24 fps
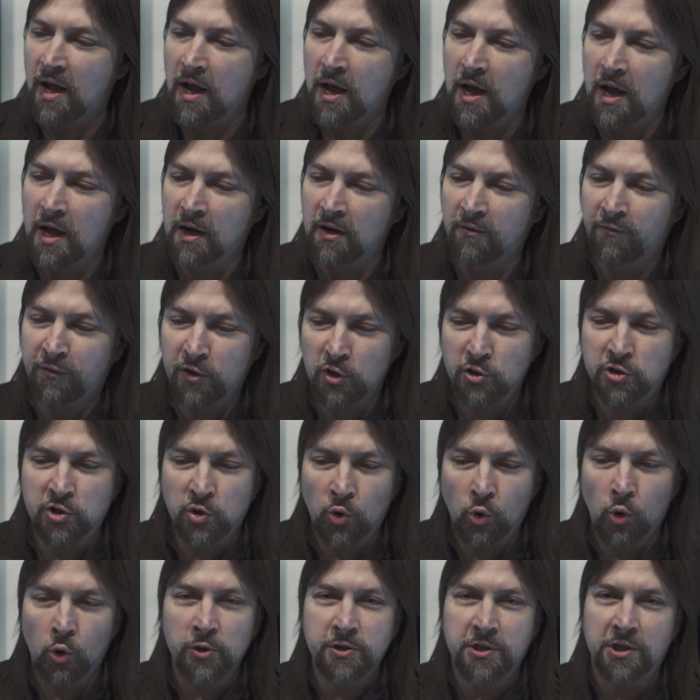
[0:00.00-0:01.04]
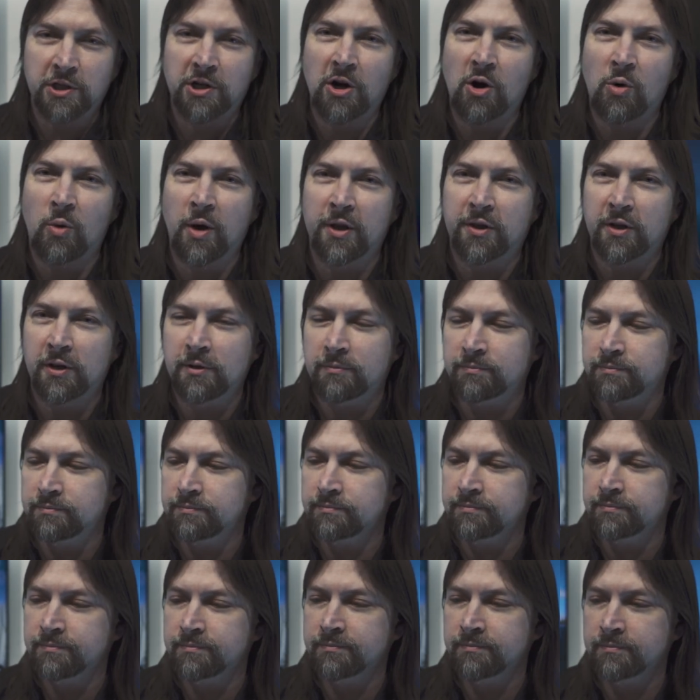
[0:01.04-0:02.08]
uh, and a few tools to go with it.
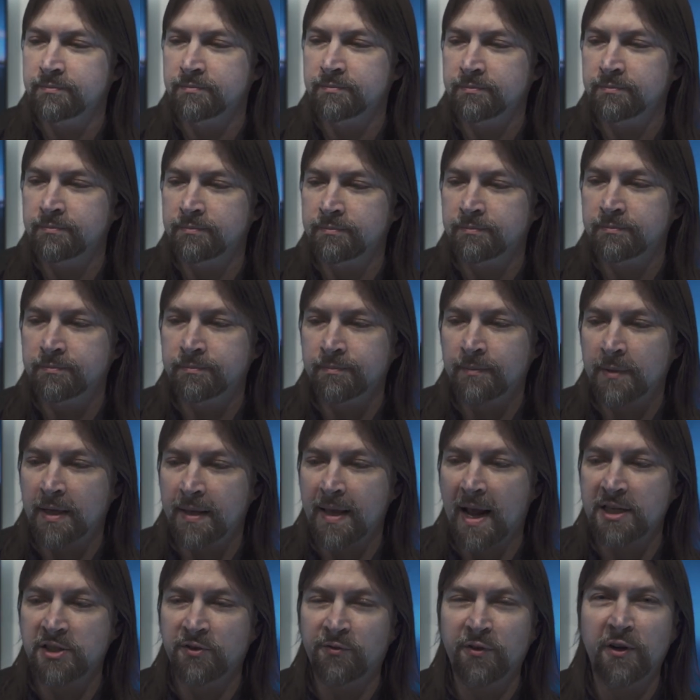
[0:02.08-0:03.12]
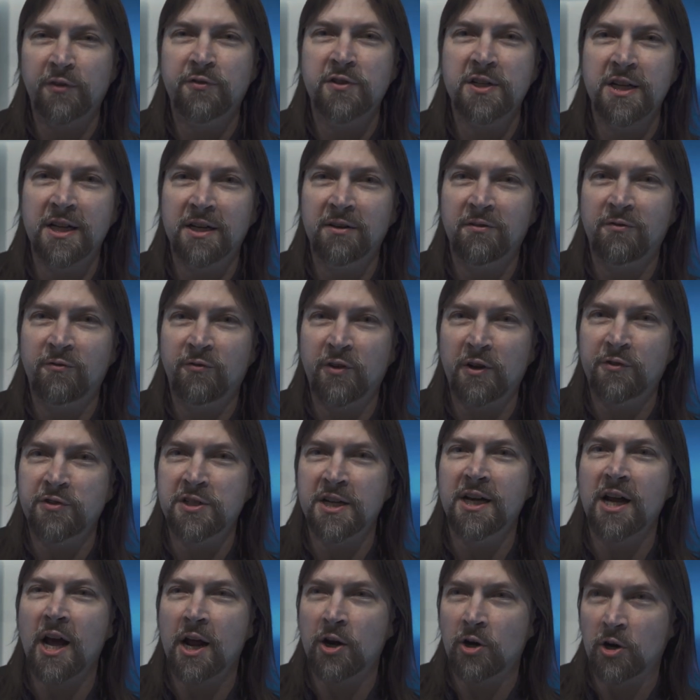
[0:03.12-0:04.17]
How much is that? That's 15,
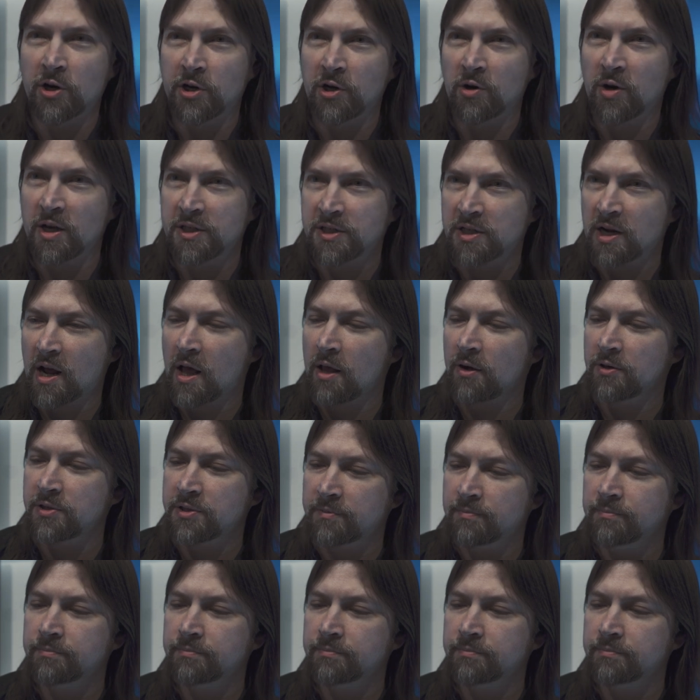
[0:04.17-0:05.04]
1500 US dollars.